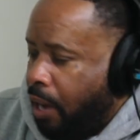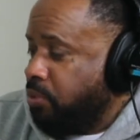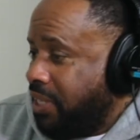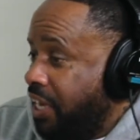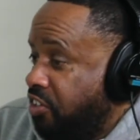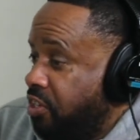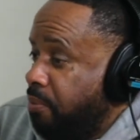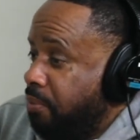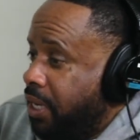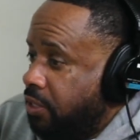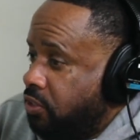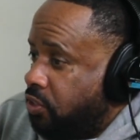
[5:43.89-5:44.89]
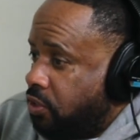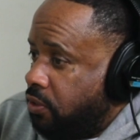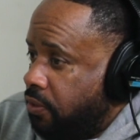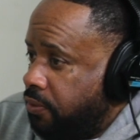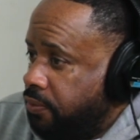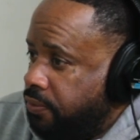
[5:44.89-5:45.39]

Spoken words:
I was 18 months.